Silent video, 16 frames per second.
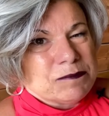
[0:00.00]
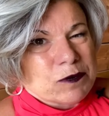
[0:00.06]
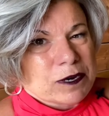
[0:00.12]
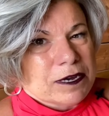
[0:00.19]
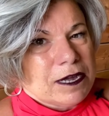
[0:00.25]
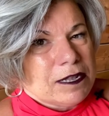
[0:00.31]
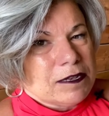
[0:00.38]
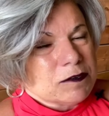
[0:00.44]
more
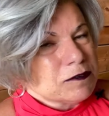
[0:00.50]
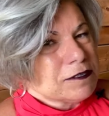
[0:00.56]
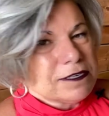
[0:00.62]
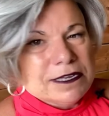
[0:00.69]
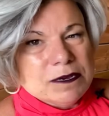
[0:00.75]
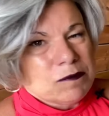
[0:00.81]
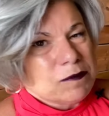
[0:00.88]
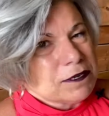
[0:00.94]
colors.
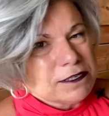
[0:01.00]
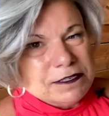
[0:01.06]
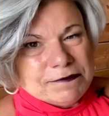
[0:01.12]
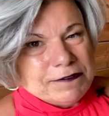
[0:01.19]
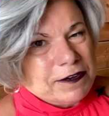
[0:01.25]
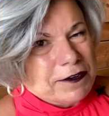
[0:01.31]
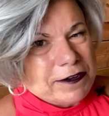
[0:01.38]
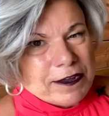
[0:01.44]
It wasn't a
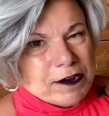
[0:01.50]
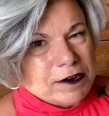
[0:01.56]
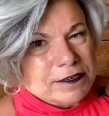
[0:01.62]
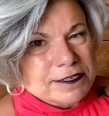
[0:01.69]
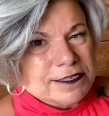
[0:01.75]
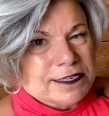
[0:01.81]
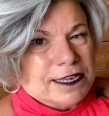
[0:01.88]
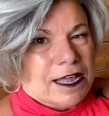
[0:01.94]
very
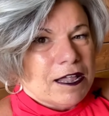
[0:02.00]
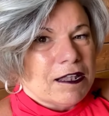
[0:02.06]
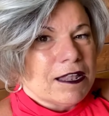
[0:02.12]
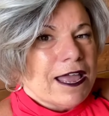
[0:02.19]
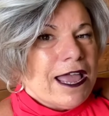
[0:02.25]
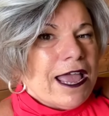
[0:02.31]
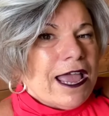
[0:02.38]
hard sell.